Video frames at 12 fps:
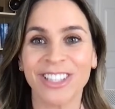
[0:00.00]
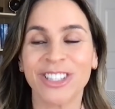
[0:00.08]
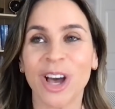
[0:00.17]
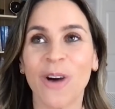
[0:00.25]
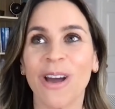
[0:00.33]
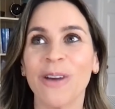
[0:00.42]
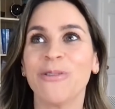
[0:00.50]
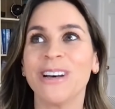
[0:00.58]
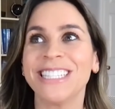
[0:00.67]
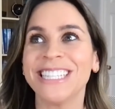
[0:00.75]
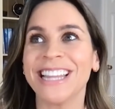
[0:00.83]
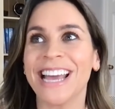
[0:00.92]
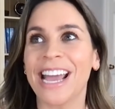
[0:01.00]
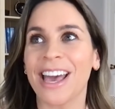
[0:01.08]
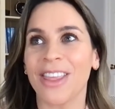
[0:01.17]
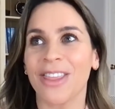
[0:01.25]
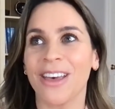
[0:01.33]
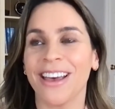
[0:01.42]
So it wasn't
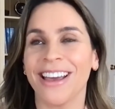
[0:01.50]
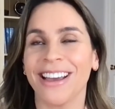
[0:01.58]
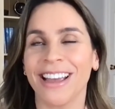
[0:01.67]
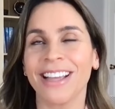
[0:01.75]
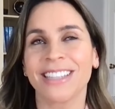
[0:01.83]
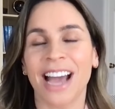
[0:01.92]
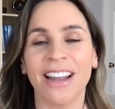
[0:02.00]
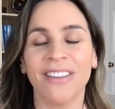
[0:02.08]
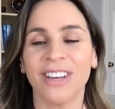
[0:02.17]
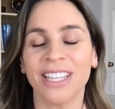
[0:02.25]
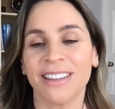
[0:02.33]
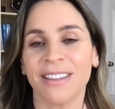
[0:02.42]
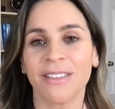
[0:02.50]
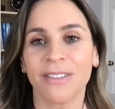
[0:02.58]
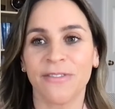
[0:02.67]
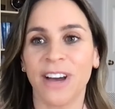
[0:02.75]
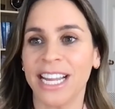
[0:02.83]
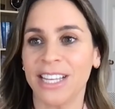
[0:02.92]
like it's kind of a
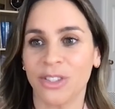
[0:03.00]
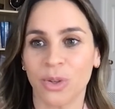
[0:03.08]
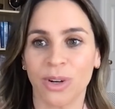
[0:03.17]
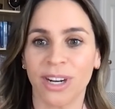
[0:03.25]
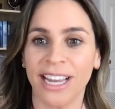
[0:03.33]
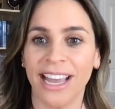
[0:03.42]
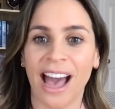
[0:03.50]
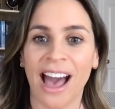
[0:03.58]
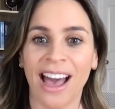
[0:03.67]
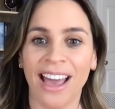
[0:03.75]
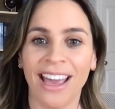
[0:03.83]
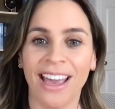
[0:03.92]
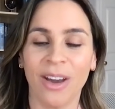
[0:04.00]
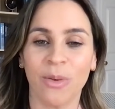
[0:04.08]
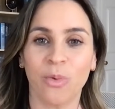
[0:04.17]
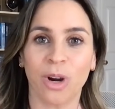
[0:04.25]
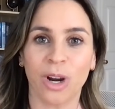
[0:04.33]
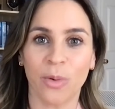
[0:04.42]
funny story. I
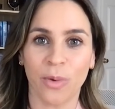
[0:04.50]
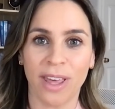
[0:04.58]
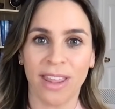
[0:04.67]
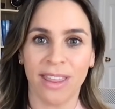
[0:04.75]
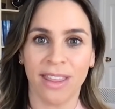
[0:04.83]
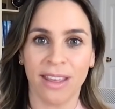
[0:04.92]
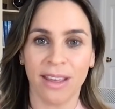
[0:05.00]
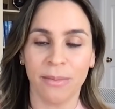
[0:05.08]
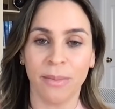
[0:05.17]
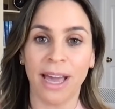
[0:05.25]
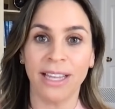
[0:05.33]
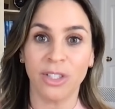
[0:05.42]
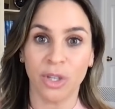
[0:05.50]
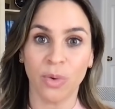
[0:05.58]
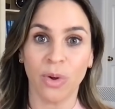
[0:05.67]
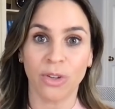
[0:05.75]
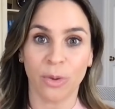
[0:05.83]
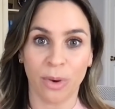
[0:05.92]
work with my two
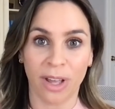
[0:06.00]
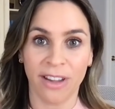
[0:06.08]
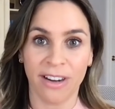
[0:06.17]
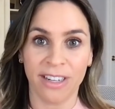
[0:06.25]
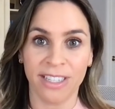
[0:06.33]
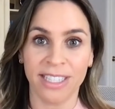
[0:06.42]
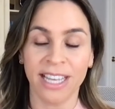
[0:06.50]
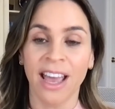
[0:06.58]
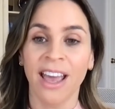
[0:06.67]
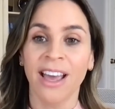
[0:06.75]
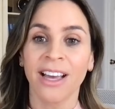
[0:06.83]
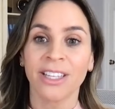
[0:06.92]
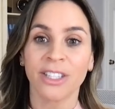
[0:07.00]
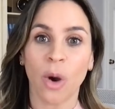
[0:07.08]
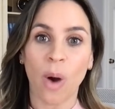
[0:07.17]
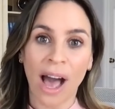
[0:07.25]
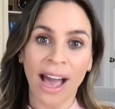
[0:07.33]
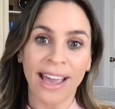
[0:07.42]
older brothers.
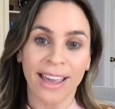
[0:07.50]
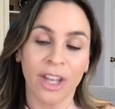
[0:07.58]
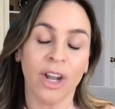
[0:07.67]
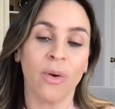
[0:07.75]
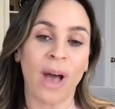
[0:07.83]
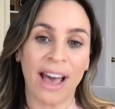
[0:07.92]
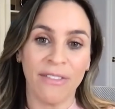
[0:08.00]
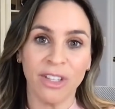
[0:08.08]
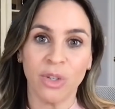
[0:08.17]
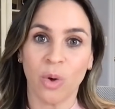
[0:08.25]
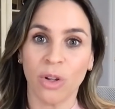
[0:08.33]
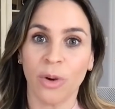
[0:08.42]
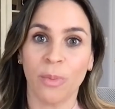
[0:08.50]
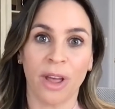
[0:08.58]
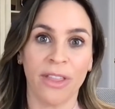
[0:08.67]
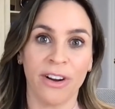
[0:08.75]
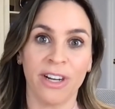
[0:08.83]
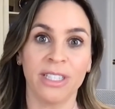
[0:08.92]
So having two older
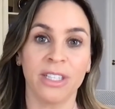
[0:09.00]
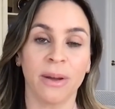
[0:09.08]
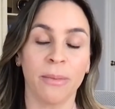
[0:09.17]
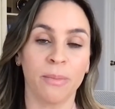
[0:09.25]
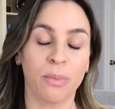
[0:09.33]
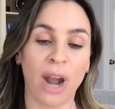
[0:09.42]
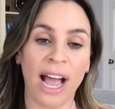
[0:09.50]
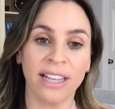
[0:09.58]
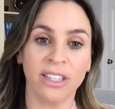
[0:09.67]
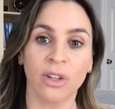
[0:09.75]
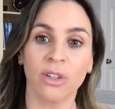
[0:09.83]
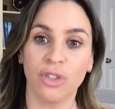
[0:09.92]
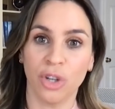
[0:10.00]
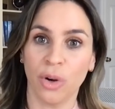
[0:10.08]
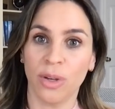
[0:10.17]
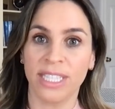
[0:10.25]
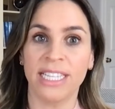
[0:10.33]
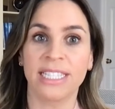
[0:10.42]
brothers, practical
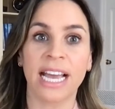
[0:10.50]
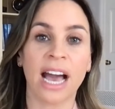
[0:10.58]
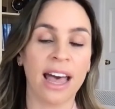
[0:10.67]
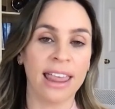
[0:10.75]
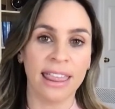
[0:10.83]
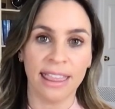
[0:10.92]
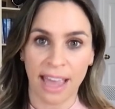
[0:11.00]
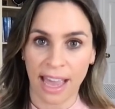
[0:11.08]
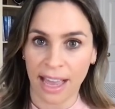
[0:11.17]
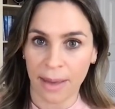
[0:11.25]
jokes is like a thing.